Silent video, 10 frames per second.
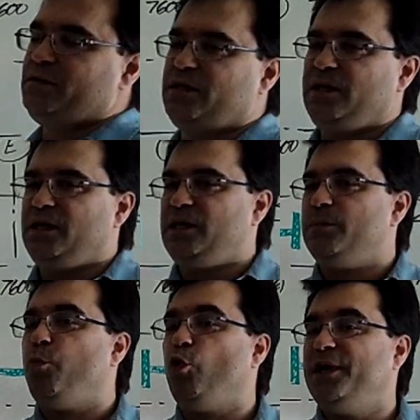
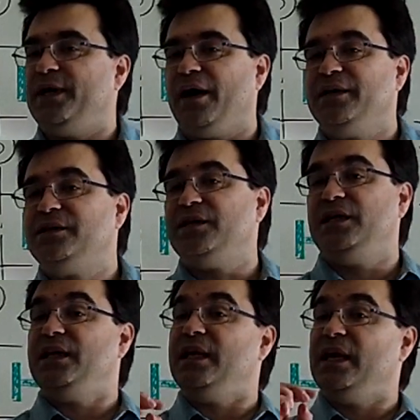
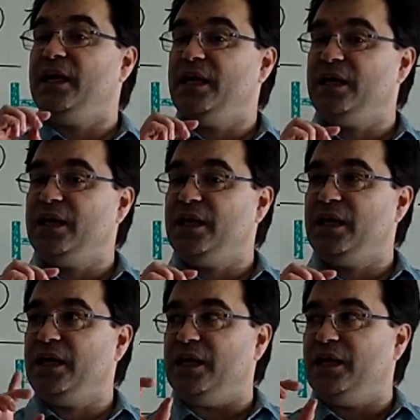
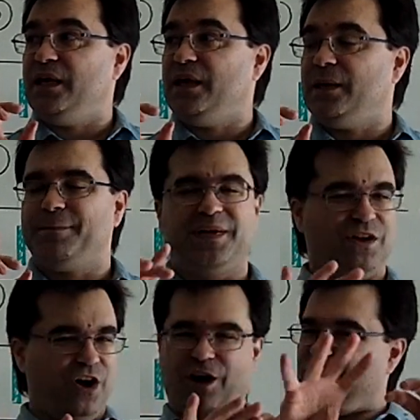18.19e.
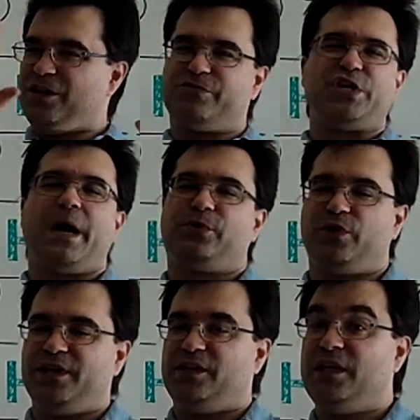But all of
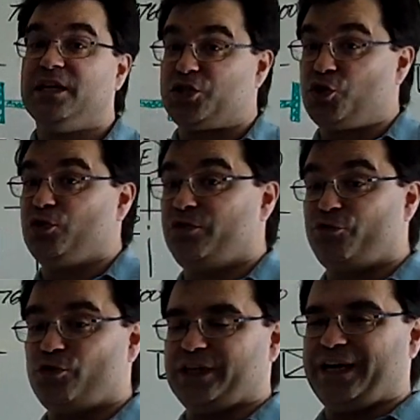chapter 18 is good
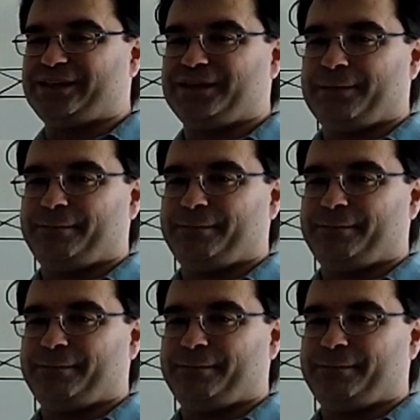for that.